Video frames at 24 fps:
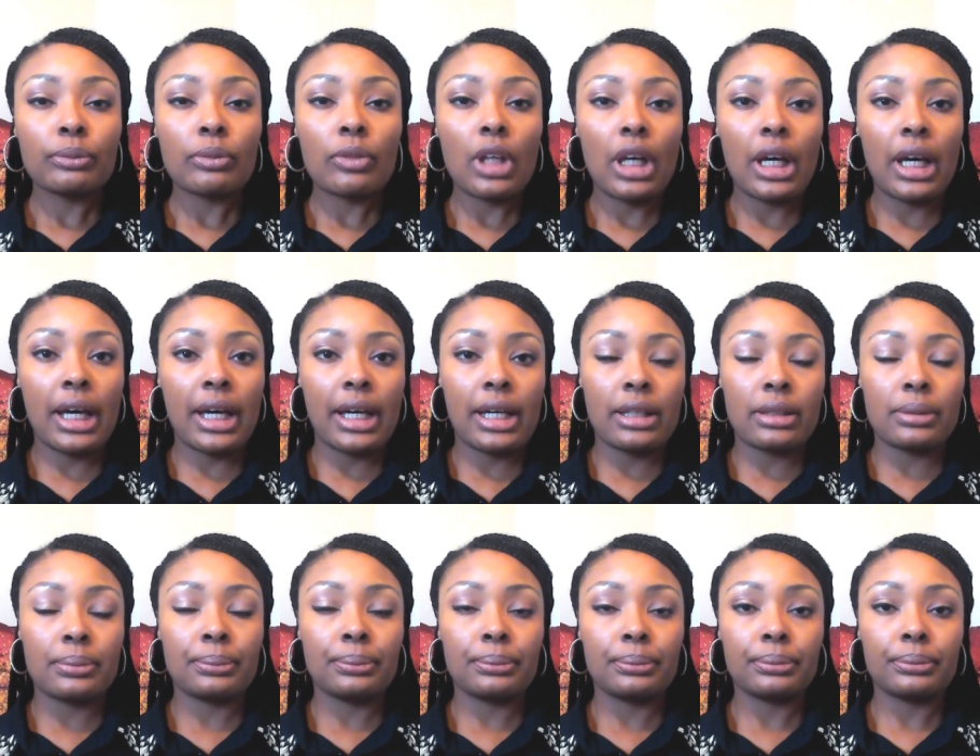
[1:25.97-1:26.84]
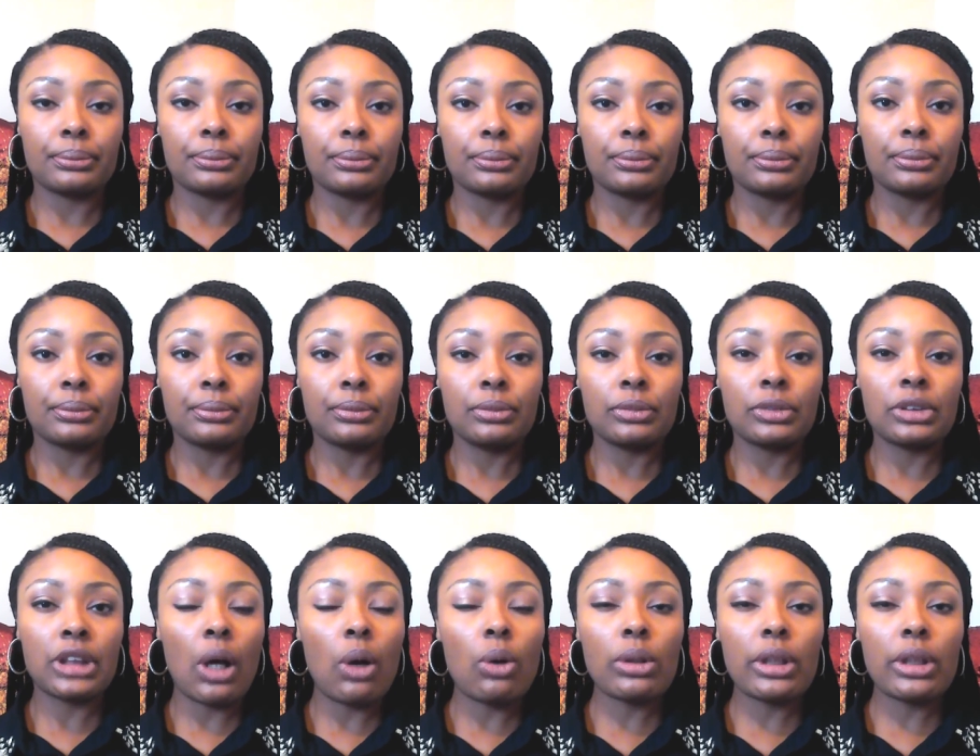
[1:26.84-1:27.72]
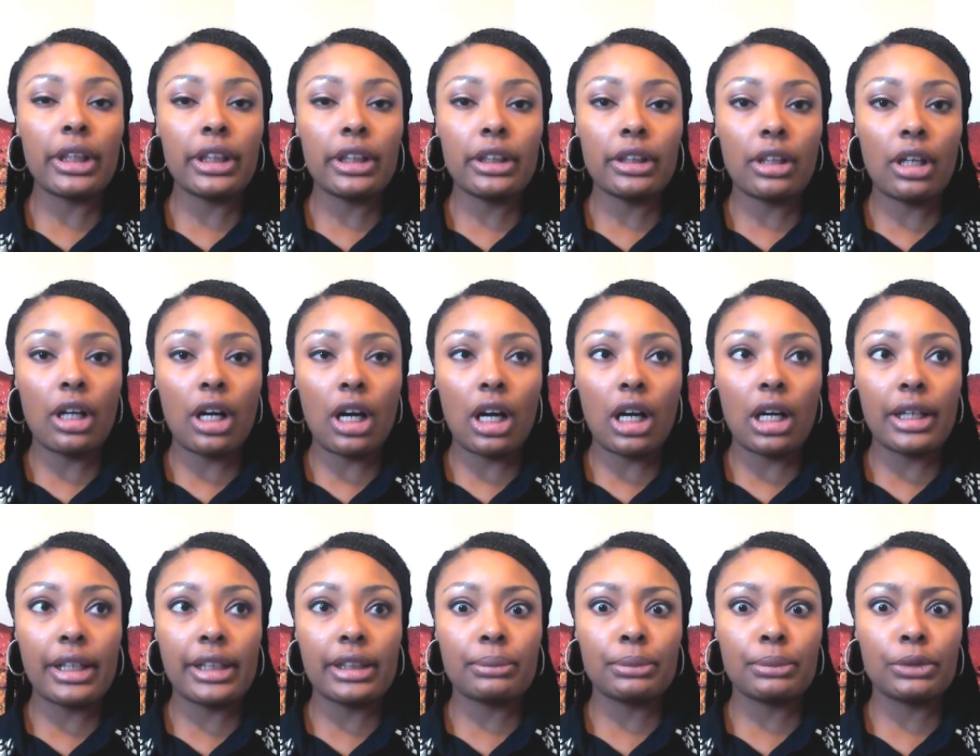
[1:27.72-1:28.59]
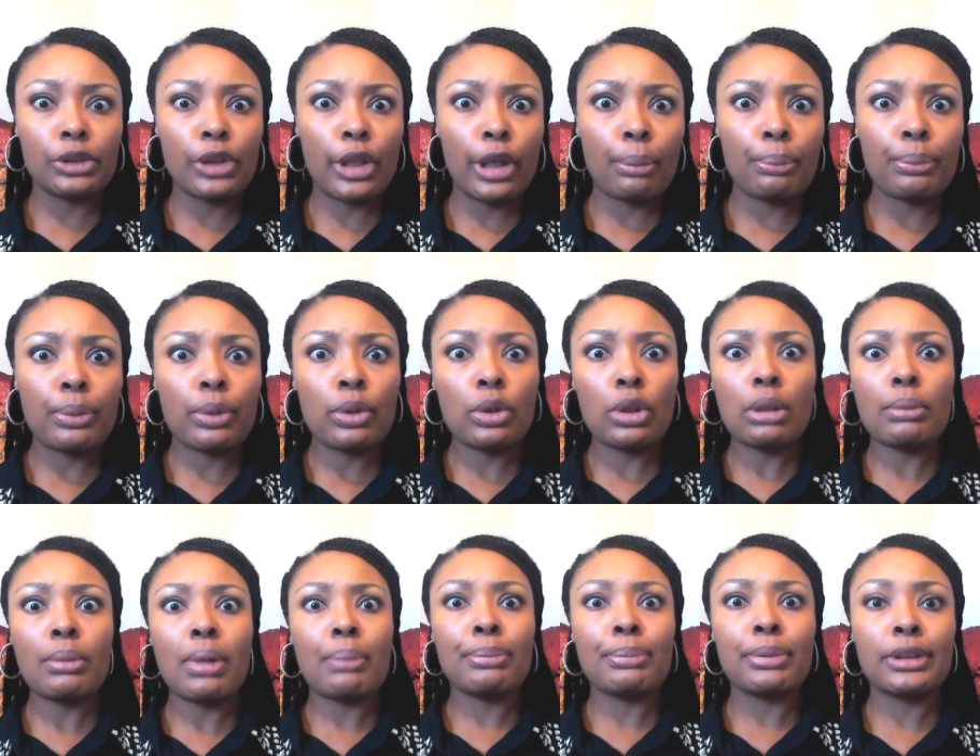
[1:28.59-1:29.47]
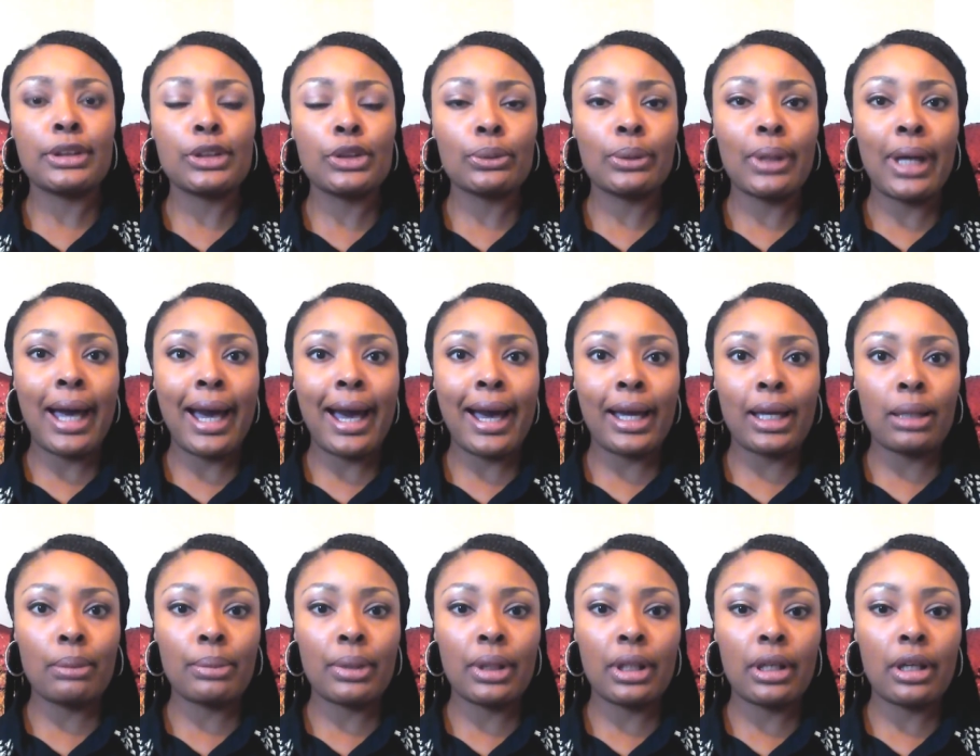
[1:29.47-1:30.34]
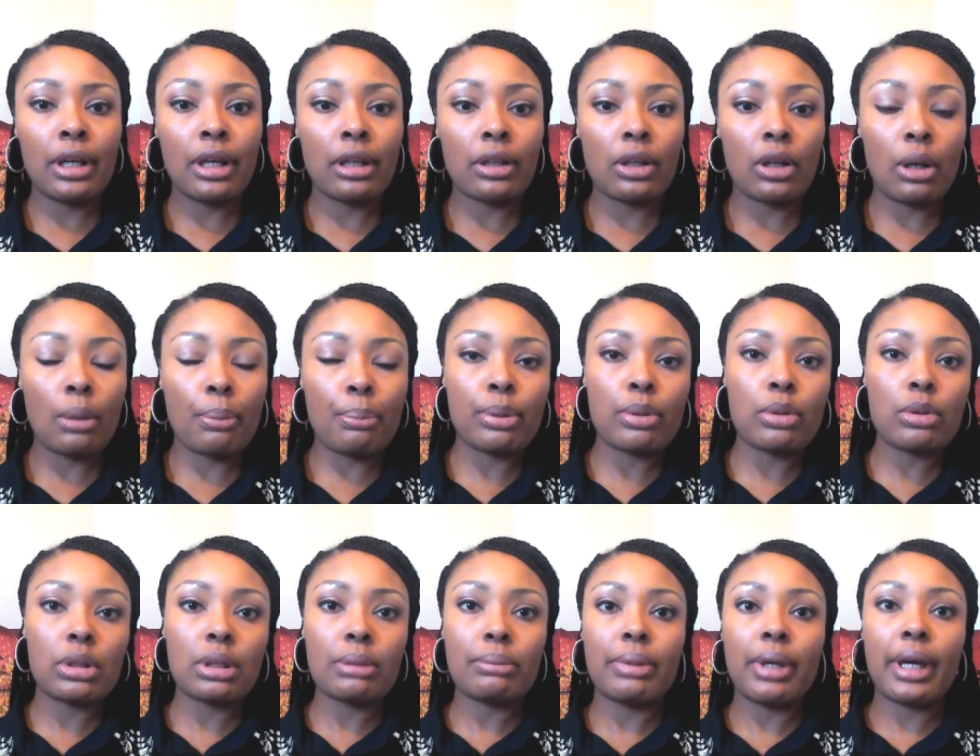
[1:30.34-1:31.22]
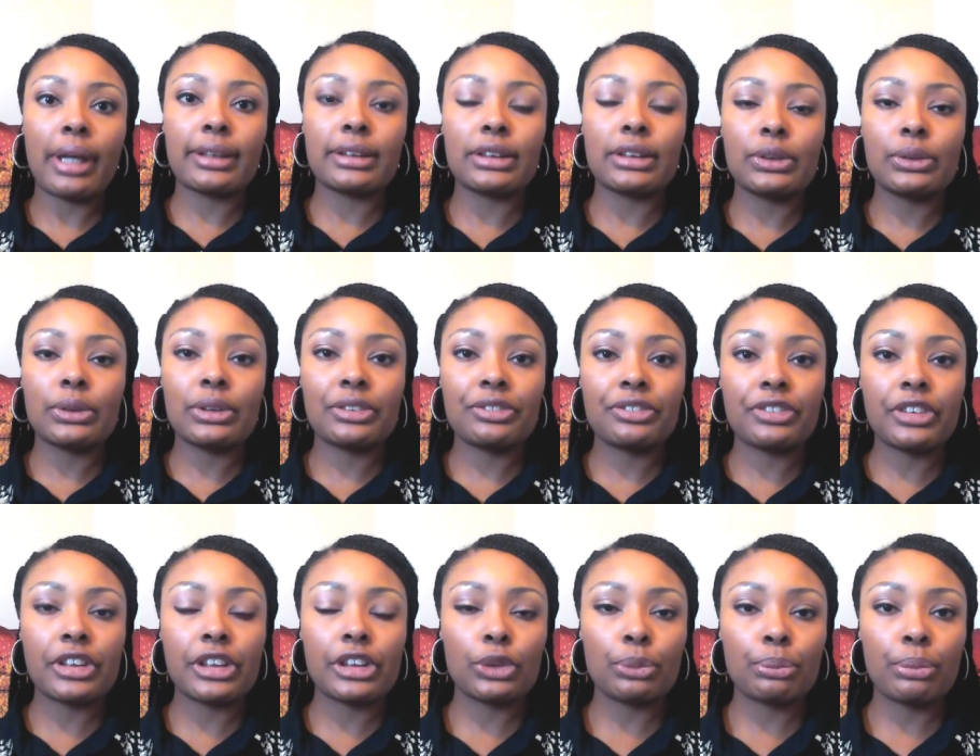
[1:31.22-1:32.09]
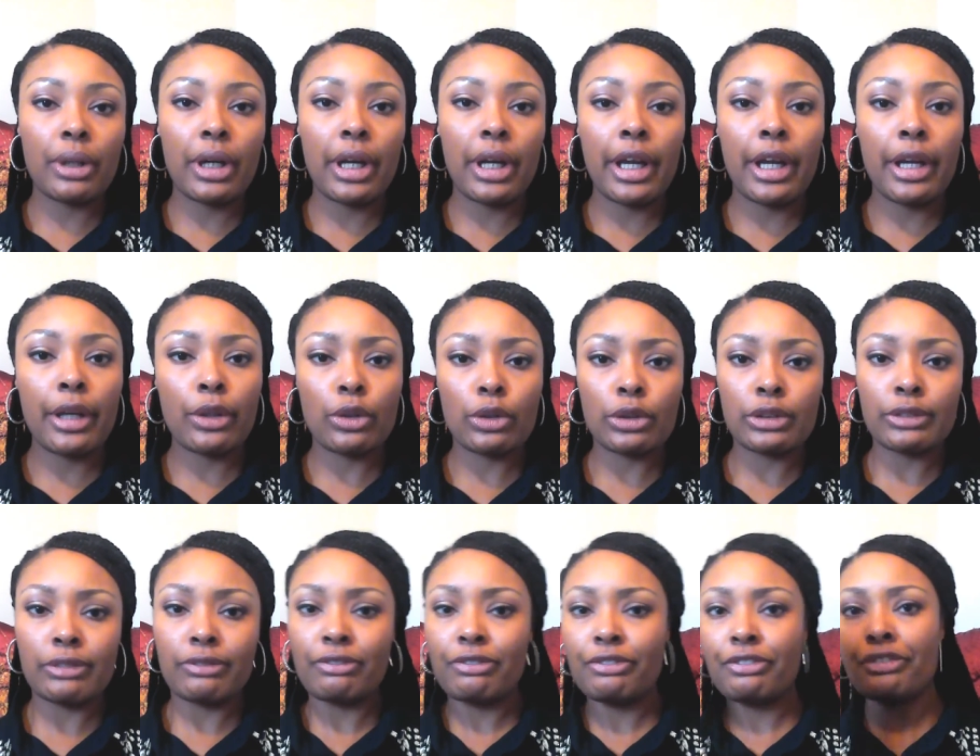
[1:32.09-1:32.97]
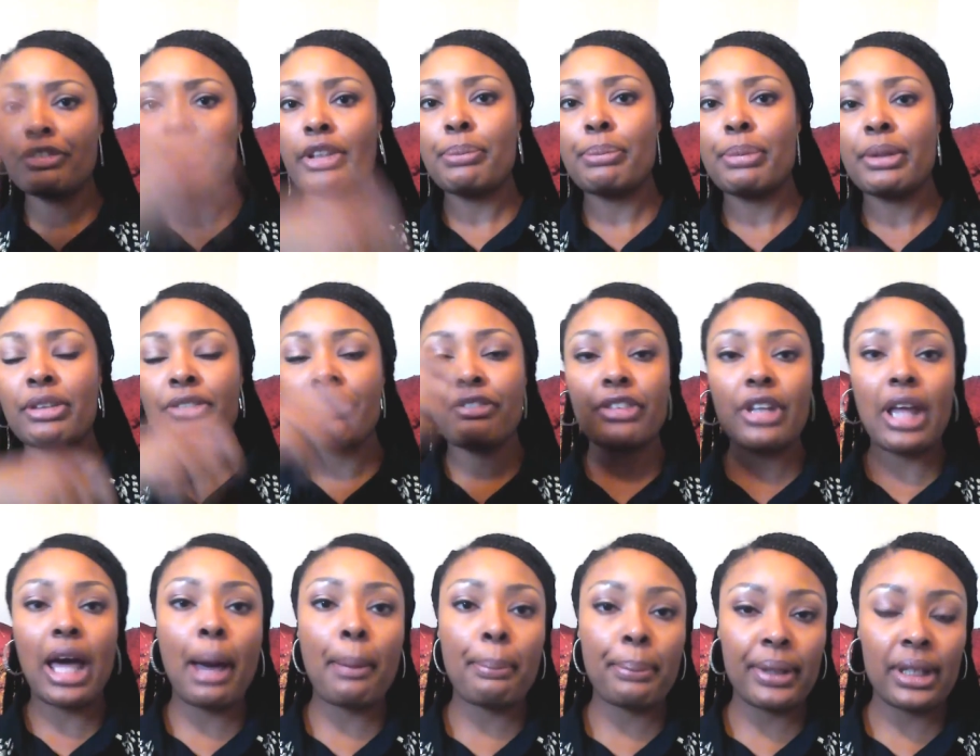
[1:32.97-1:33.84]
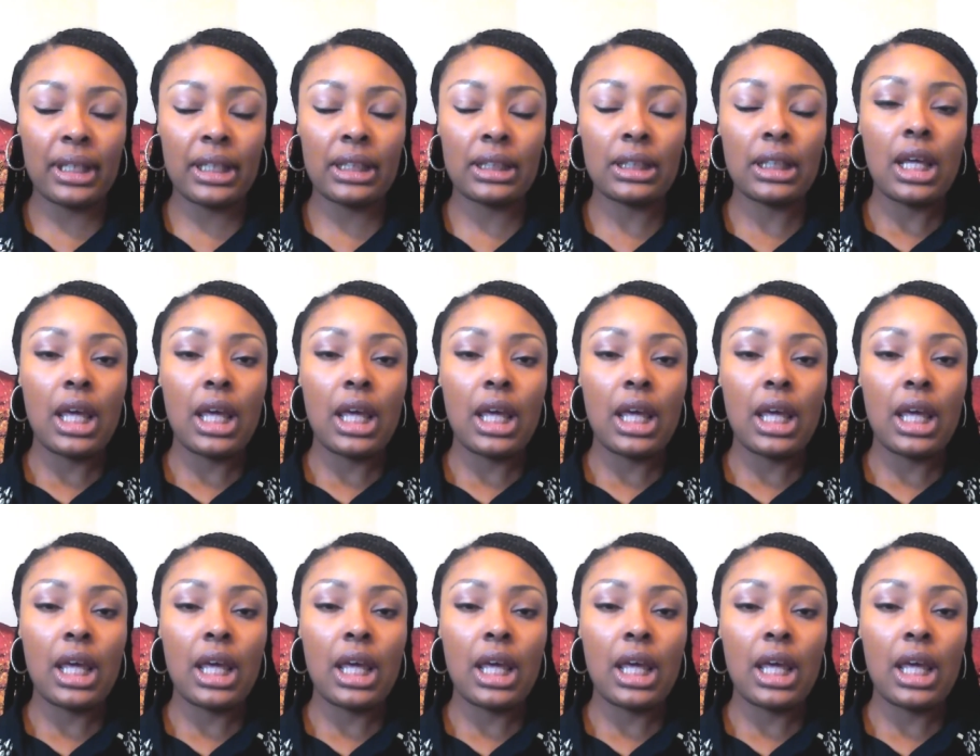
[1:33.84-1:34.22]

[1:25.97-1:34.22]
um, don't get in a hurry to be trying to pull them up into a high bun or pull it back into a French braid or flip and flop it.